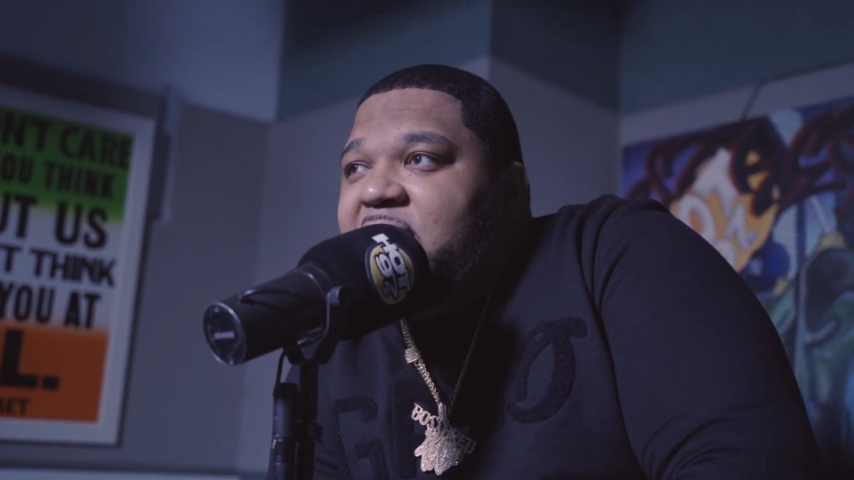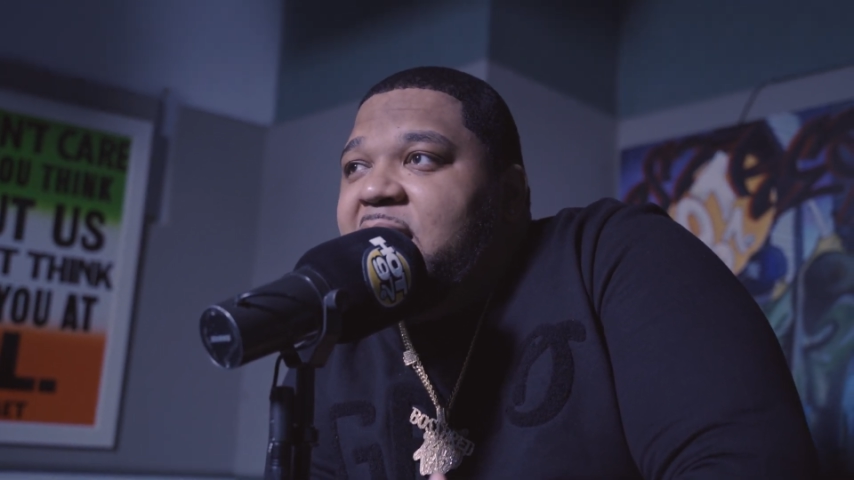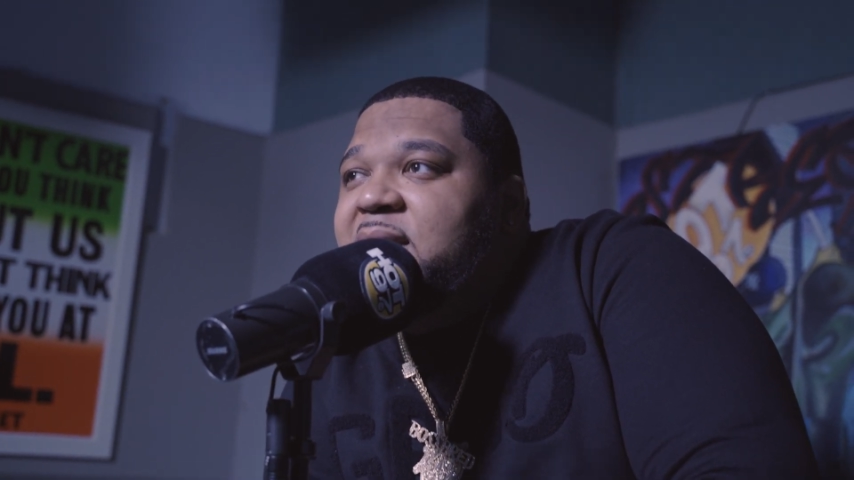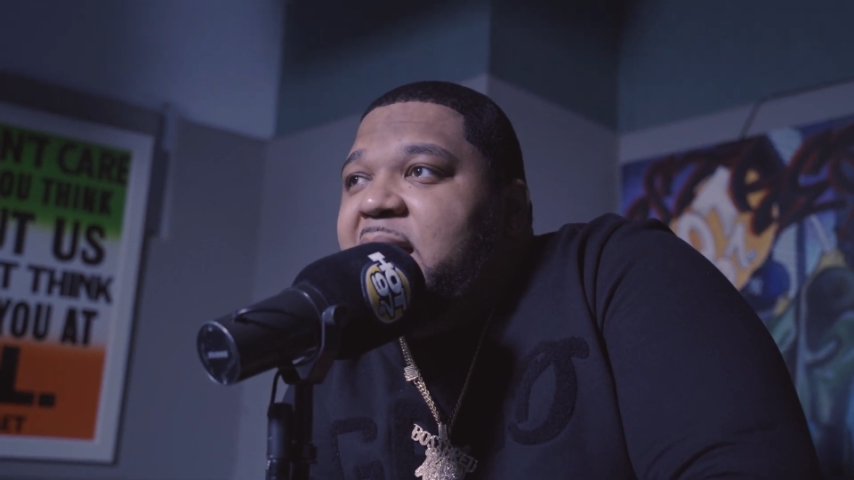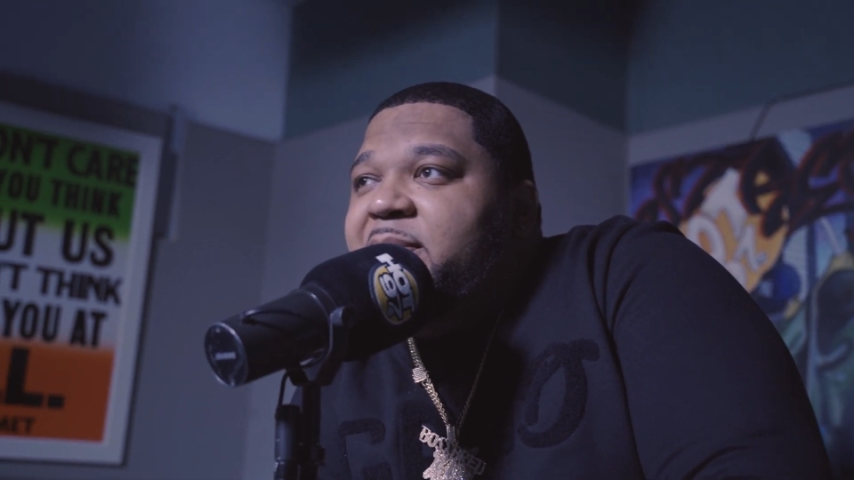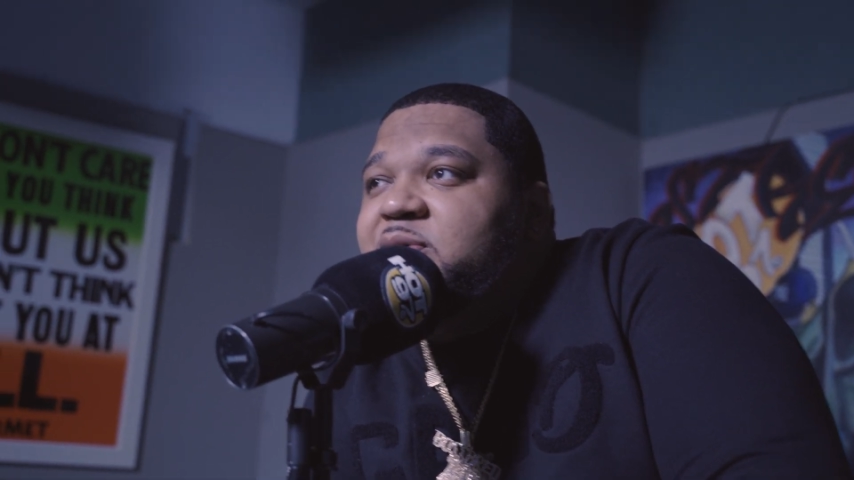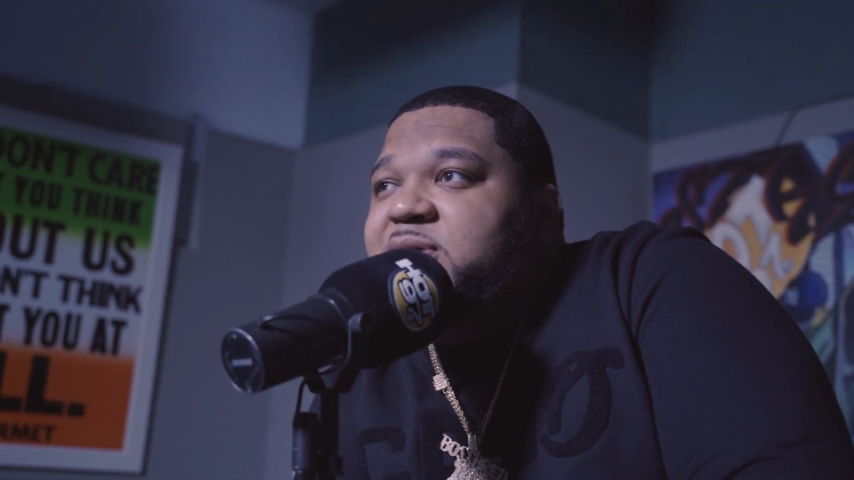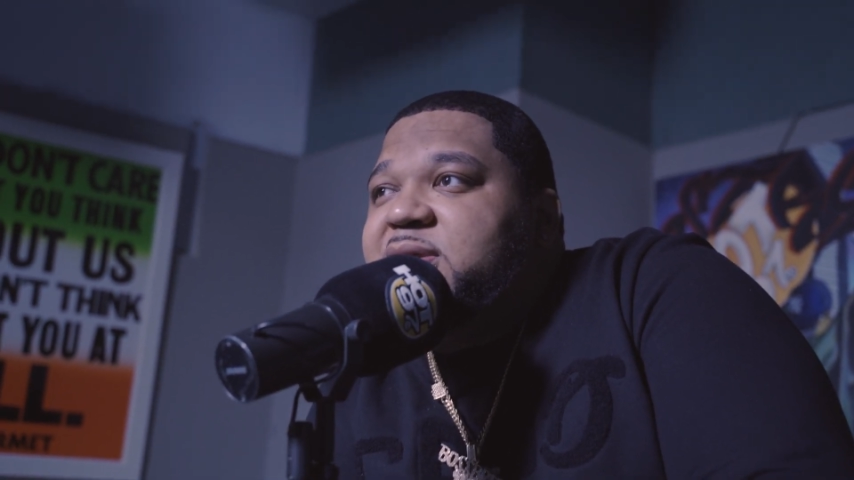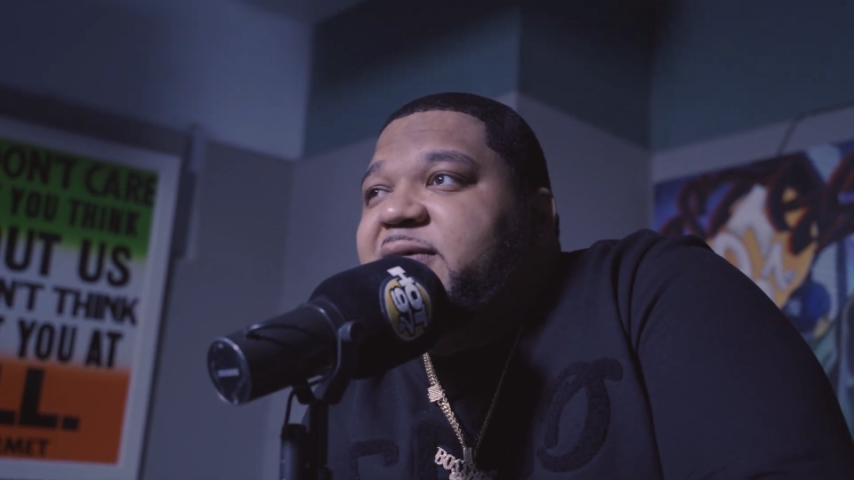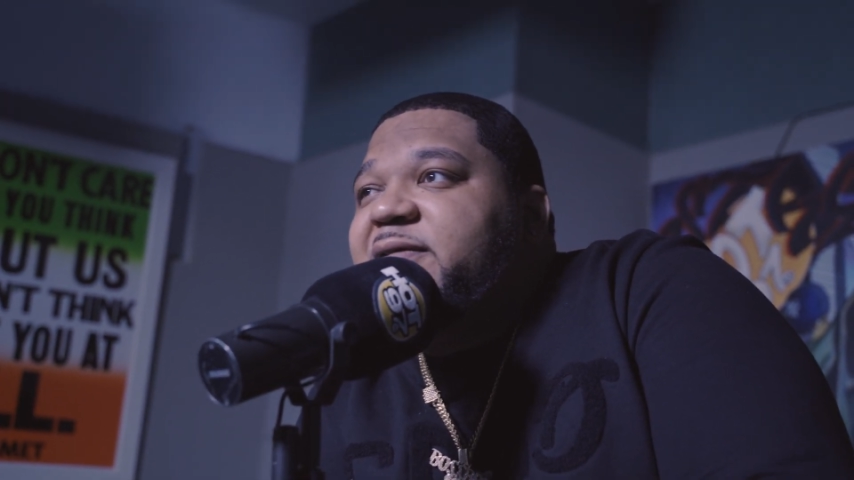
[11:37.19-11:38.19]
Yeah, I look at
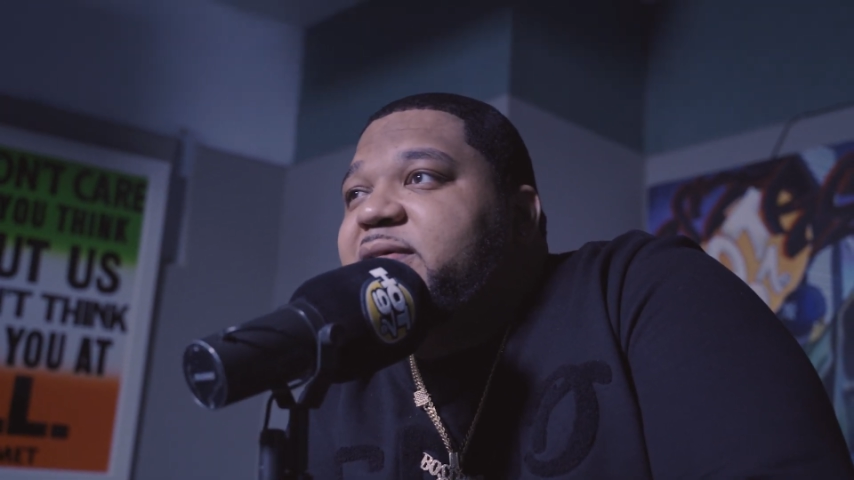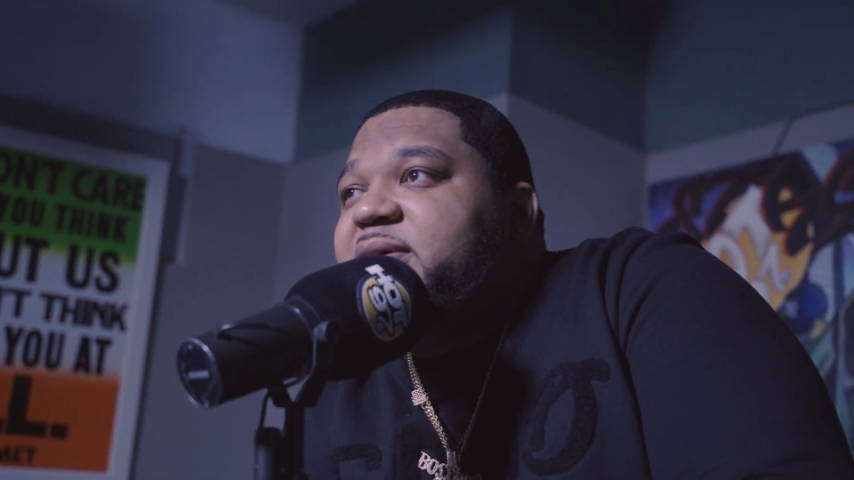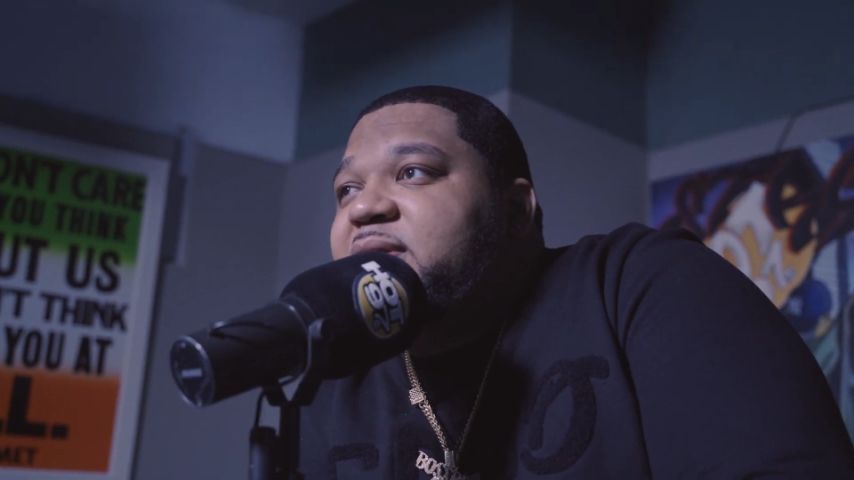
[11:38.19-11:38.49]
music different.